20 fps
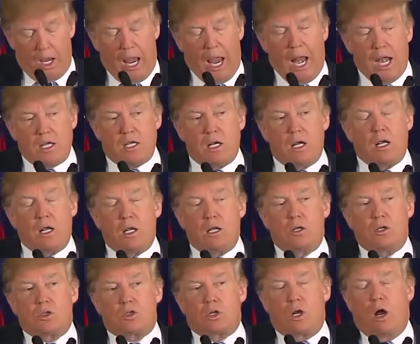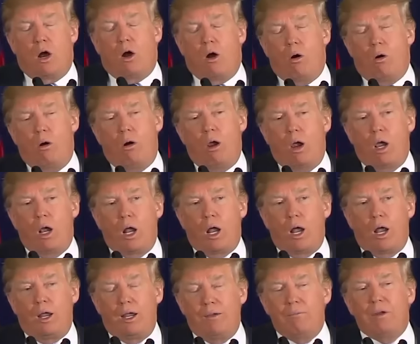And so,
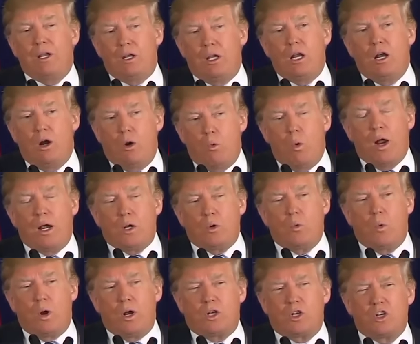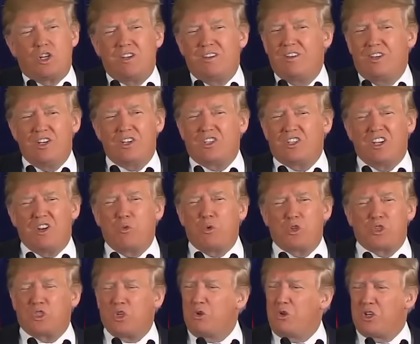I mean, you know what? What just it
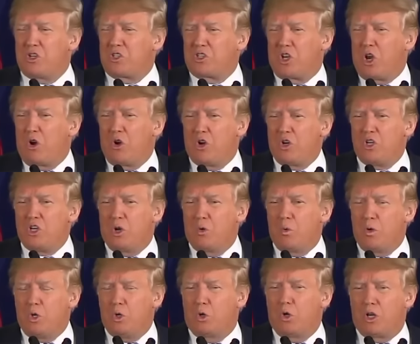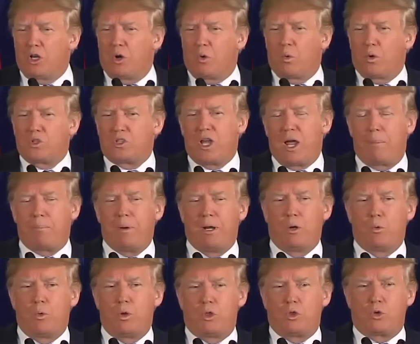was so discouraging when you look at what's
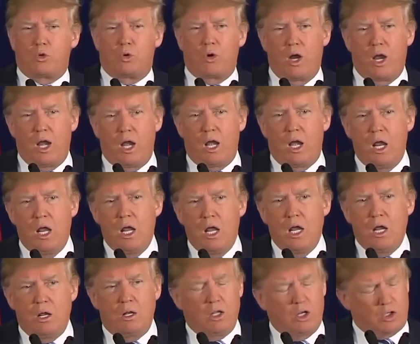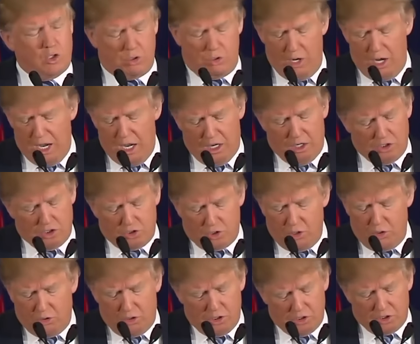happening with trade the trade is
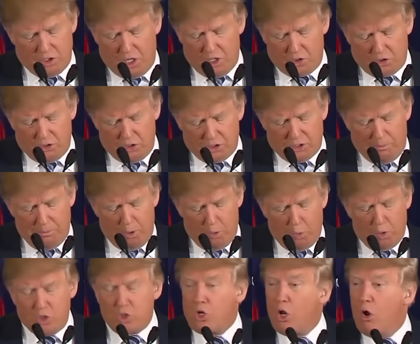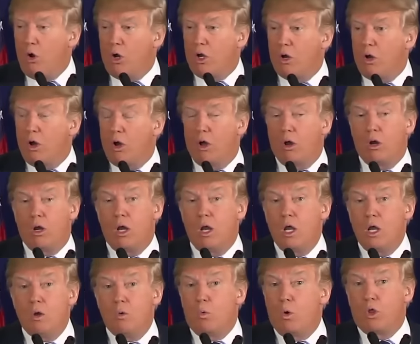so disastrous. I mean, what's going on
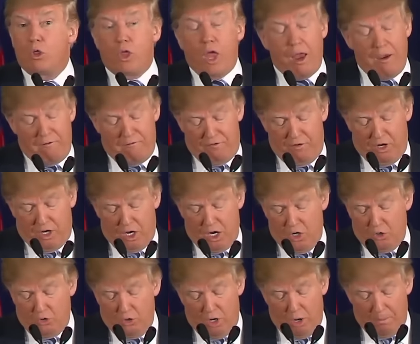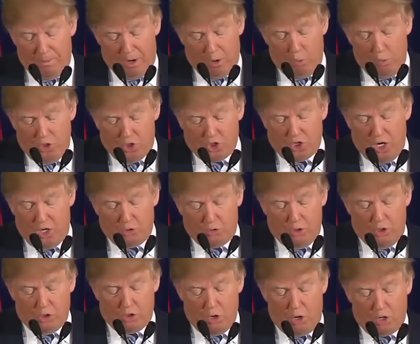with every country, no matter which
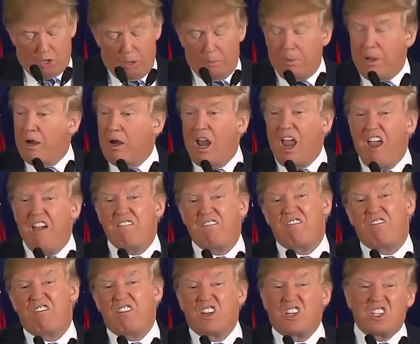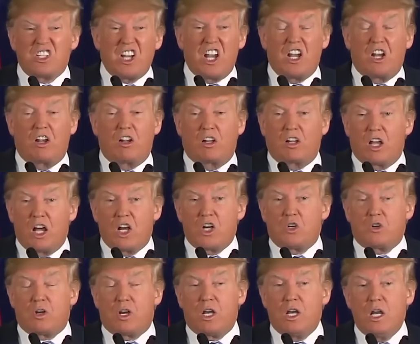country you talk about, every single
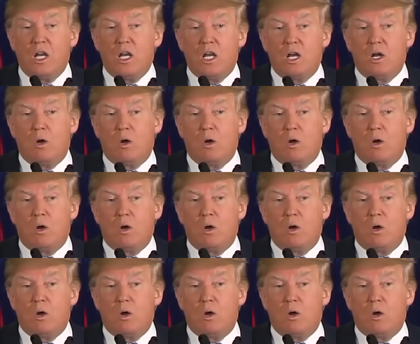country,